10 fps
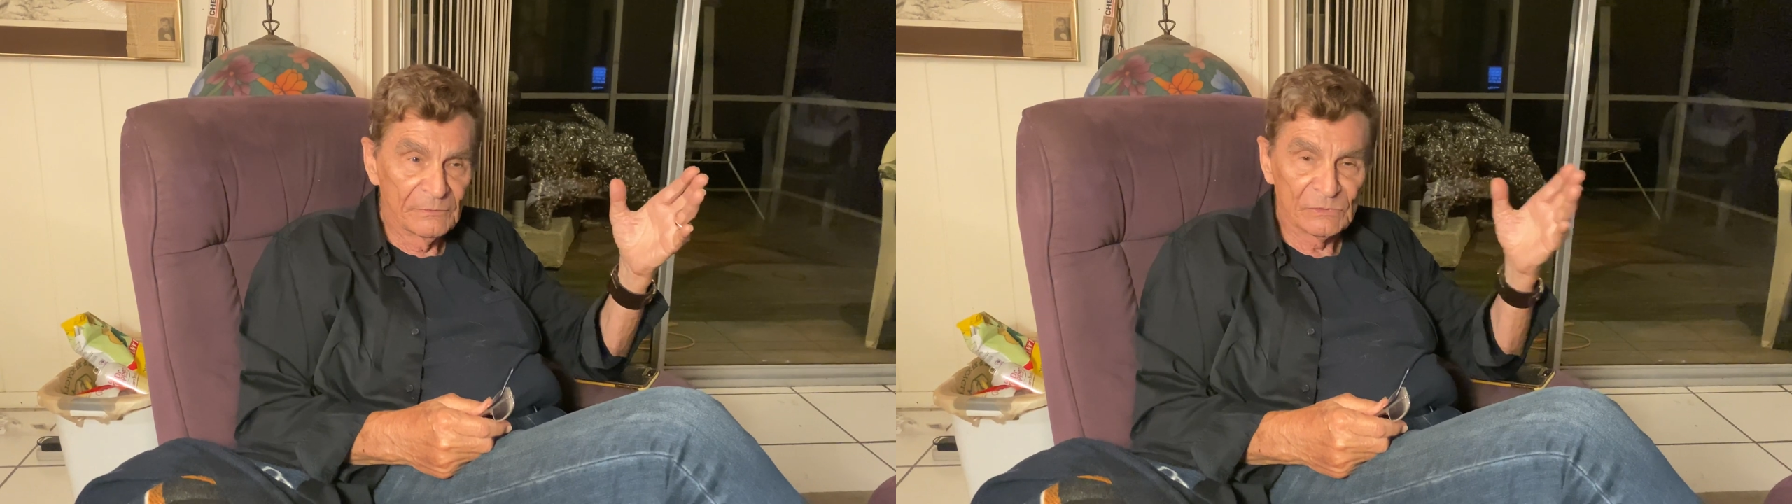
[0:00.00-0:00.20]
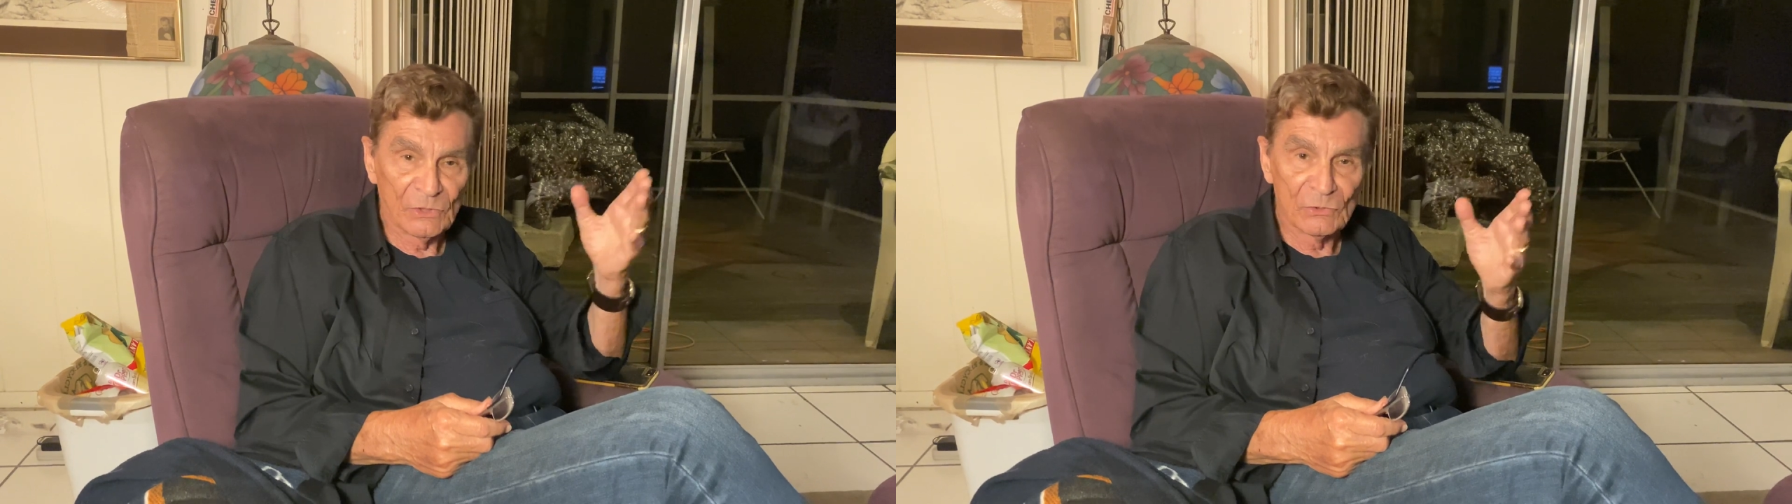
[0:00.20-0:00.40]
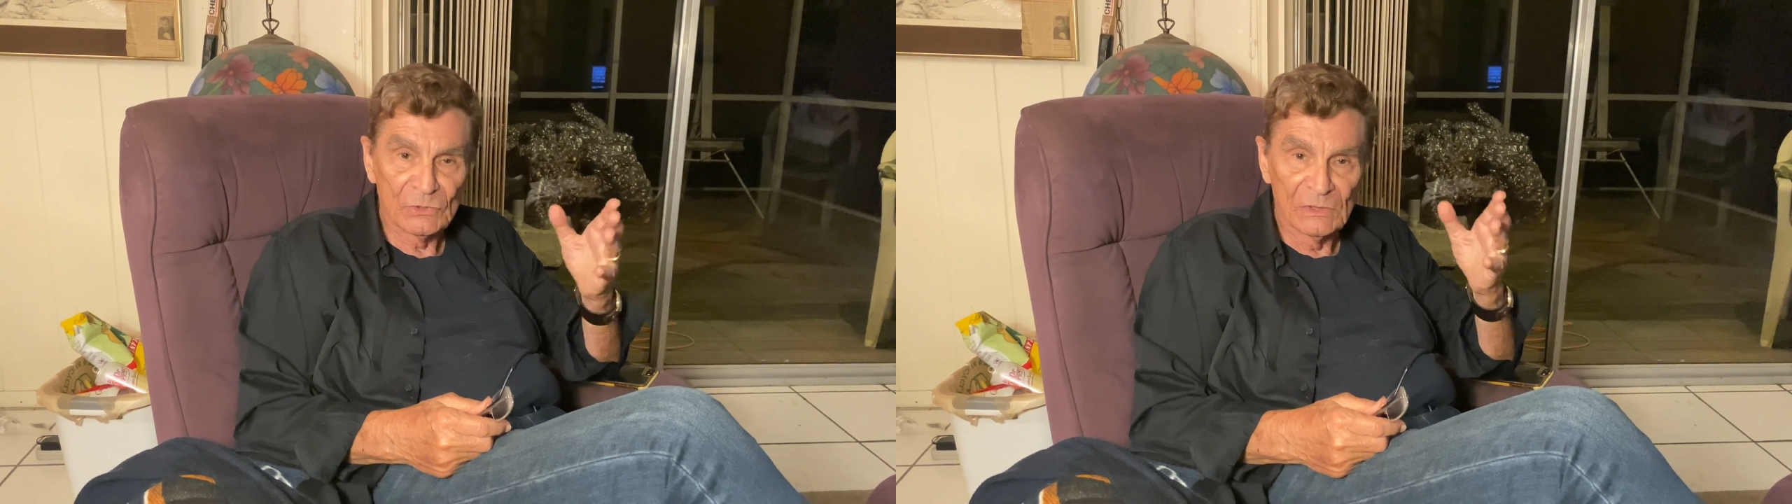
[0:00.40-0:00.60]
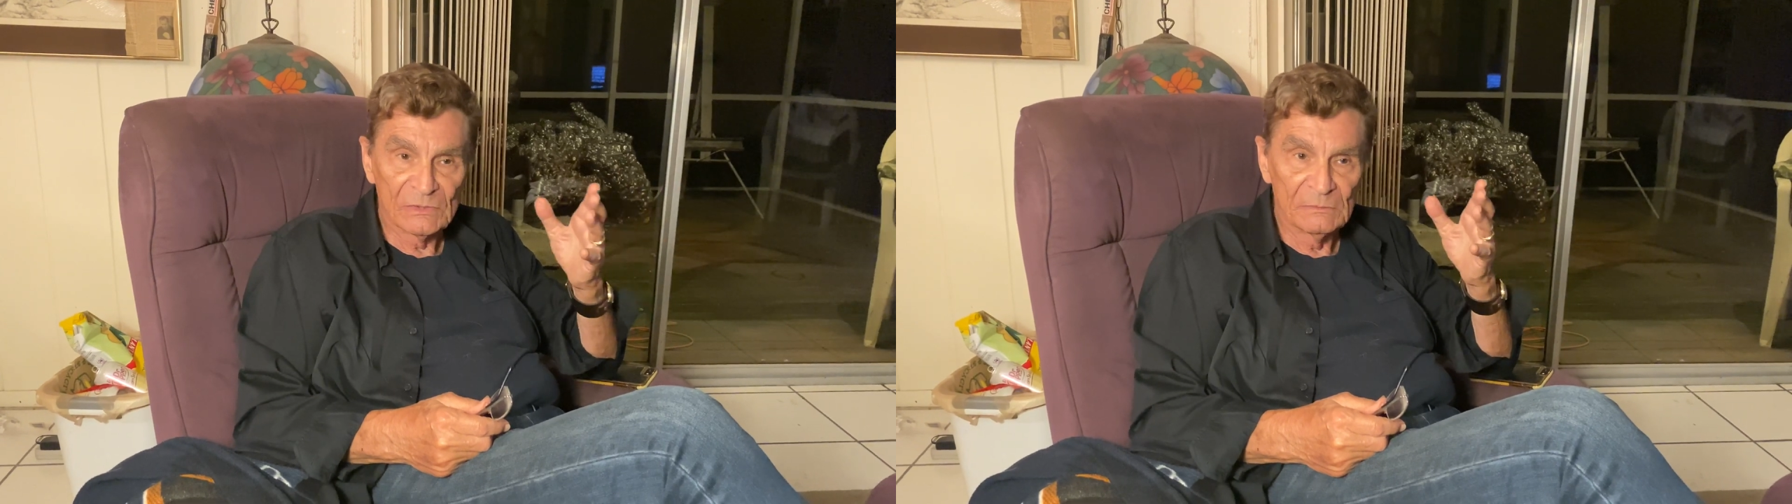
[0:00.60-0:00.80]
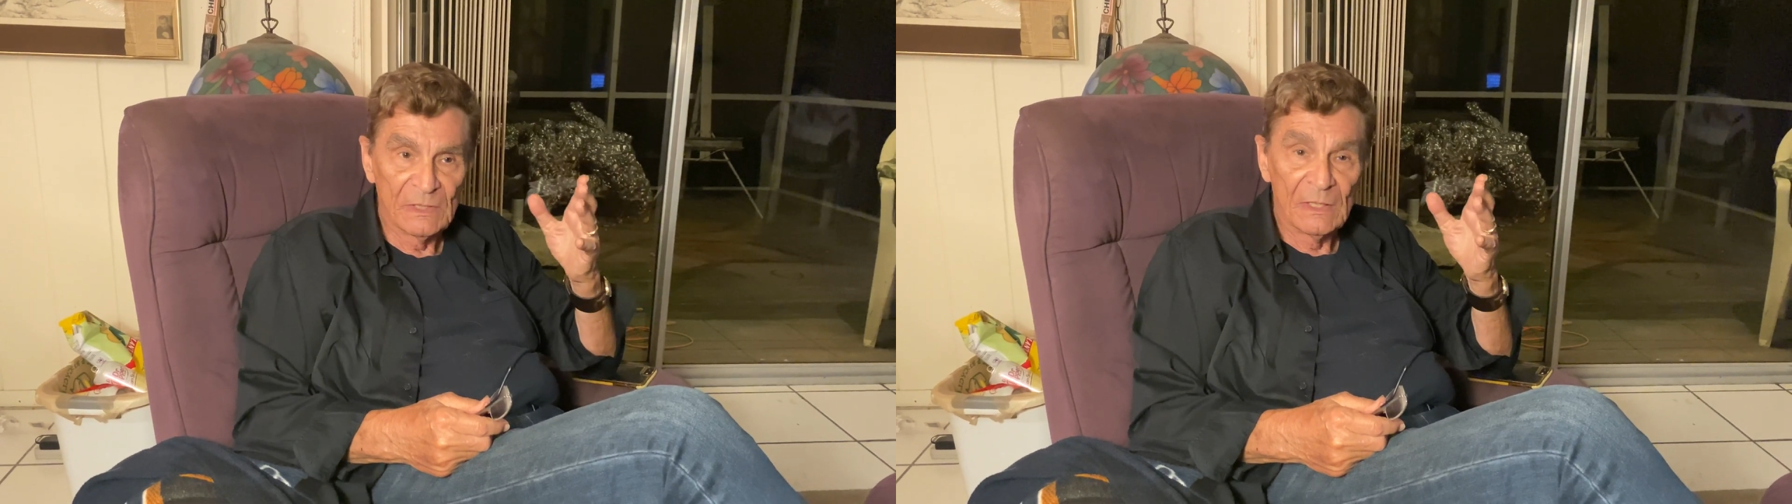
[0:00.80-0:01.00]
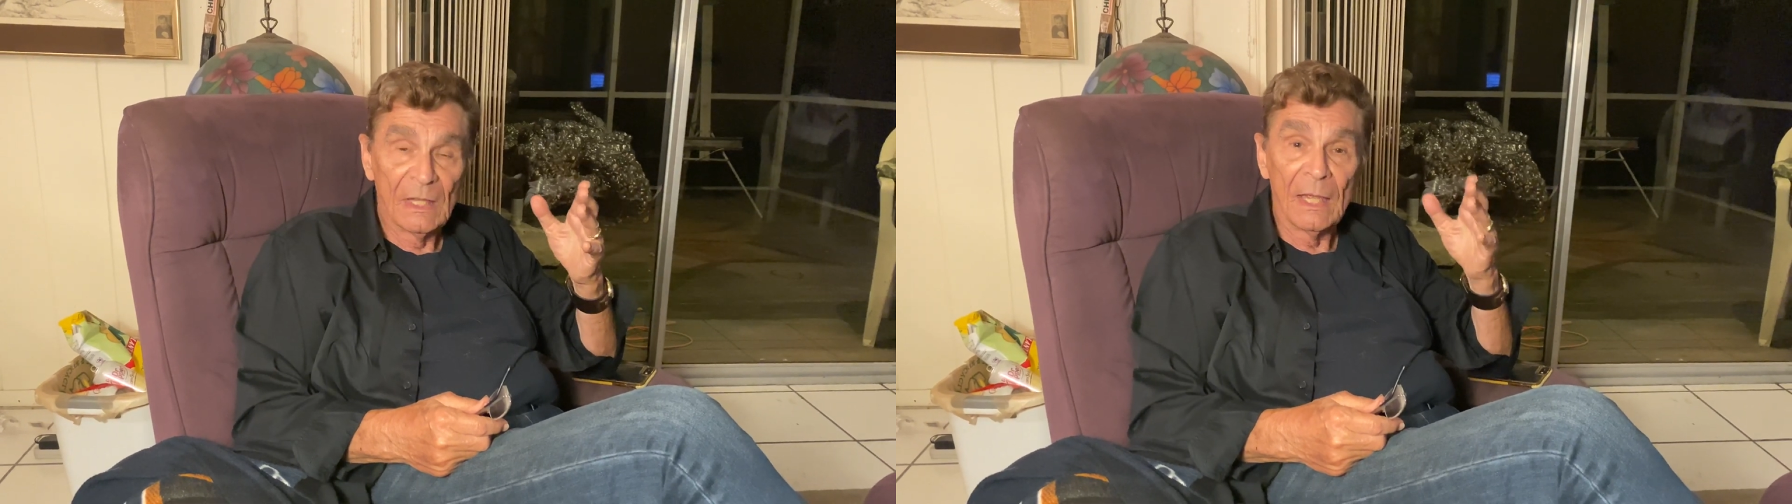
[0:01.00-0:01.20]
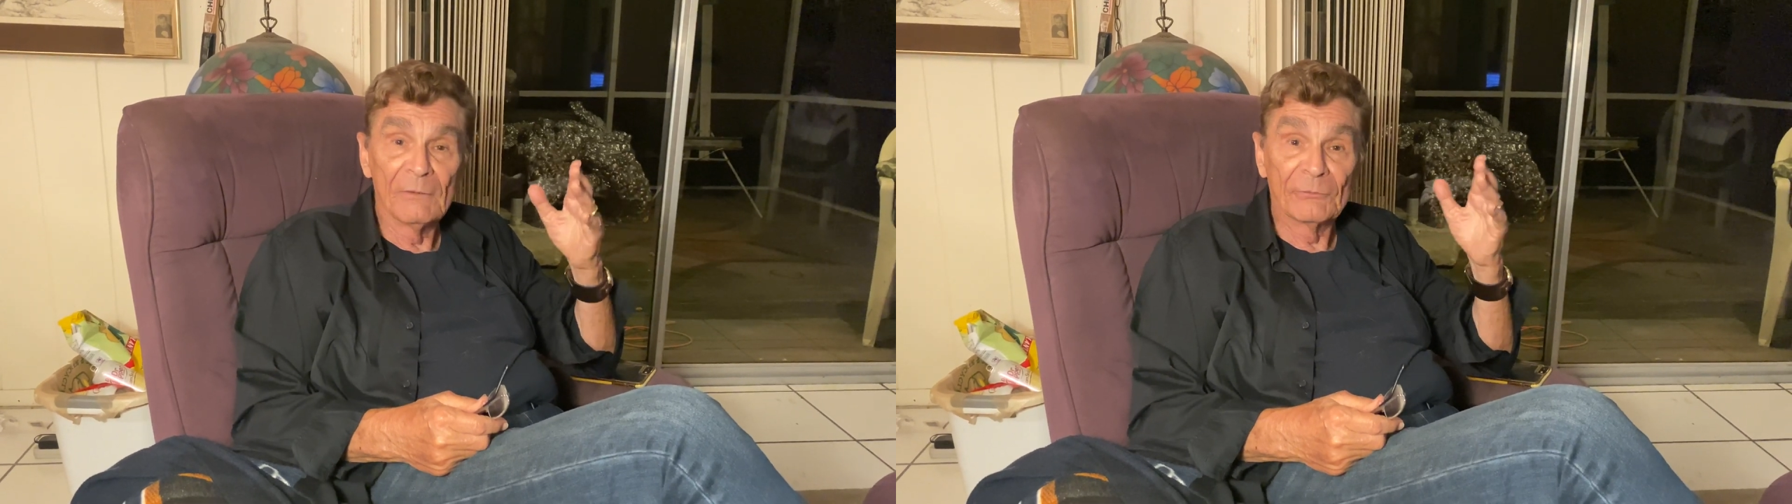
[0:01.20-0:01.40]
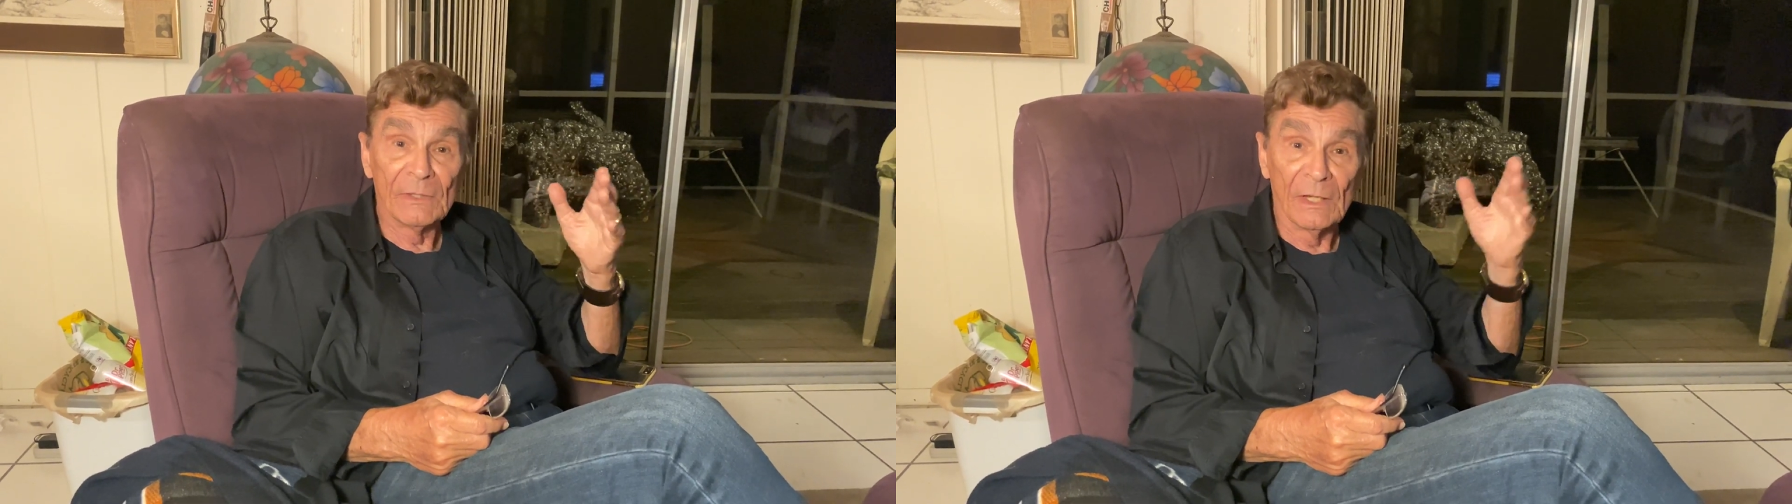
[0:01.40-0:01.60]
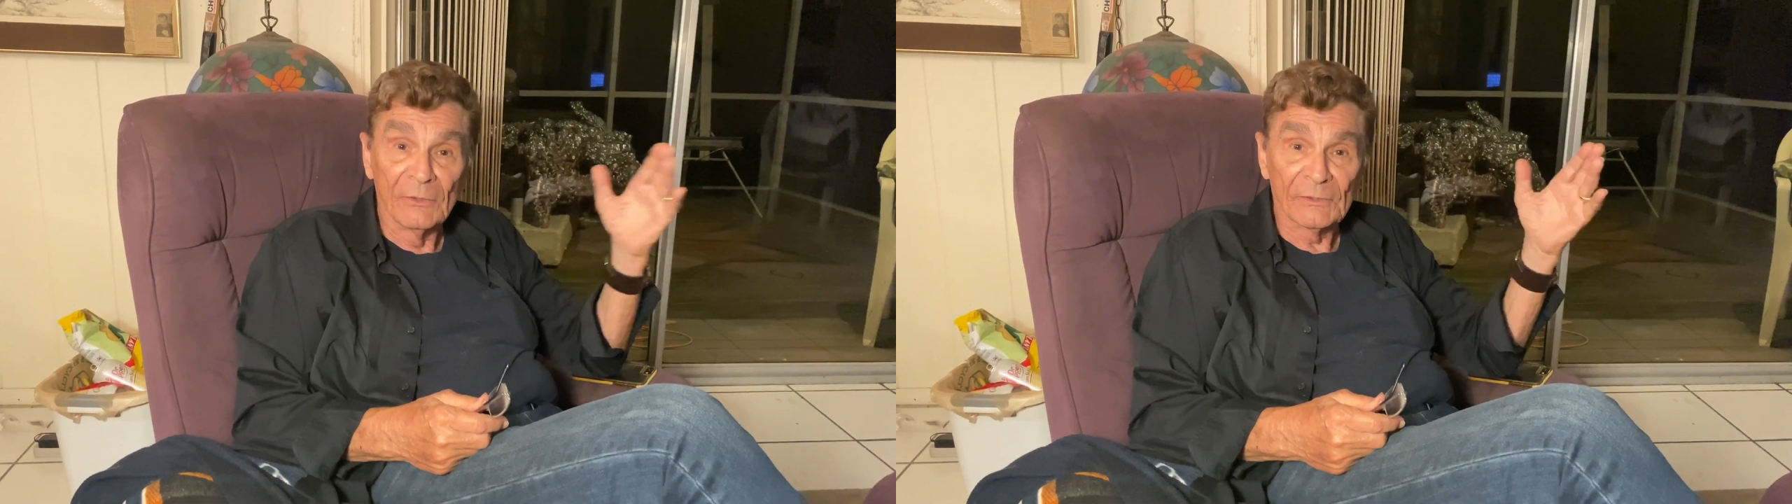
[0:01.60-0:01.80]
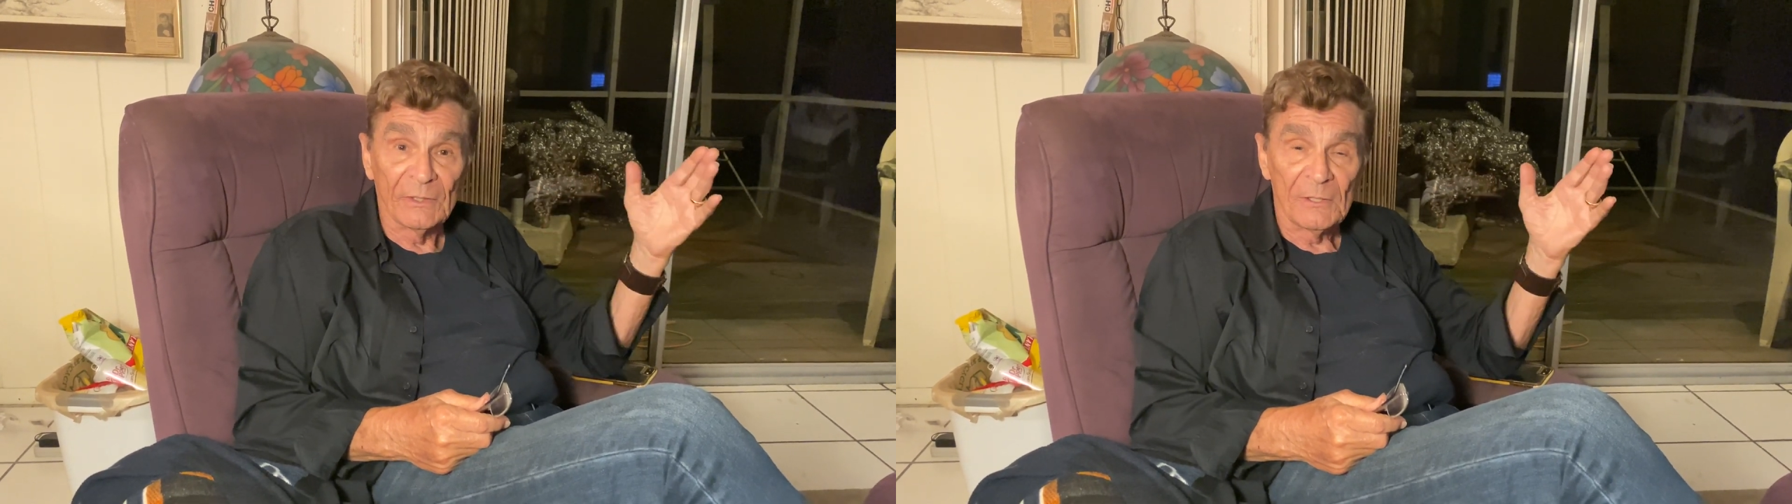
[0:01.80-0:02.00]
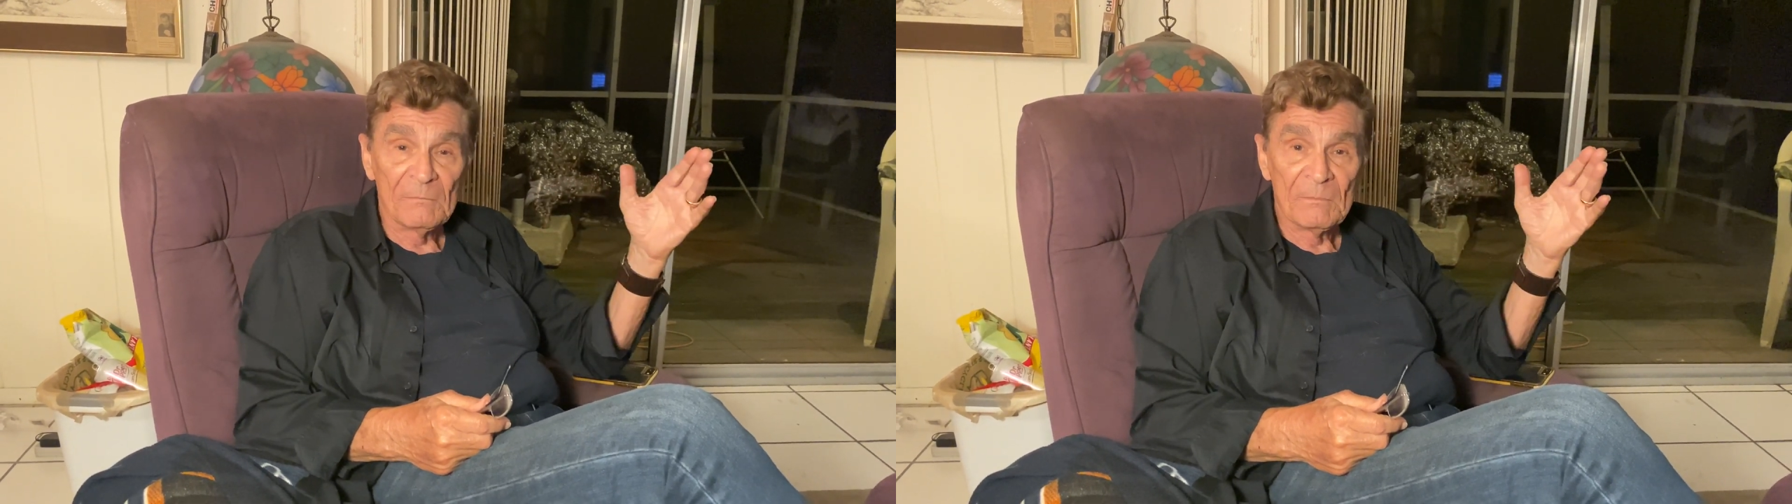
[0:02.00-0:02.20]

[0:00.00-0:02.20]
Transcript: socialism and free healthcare.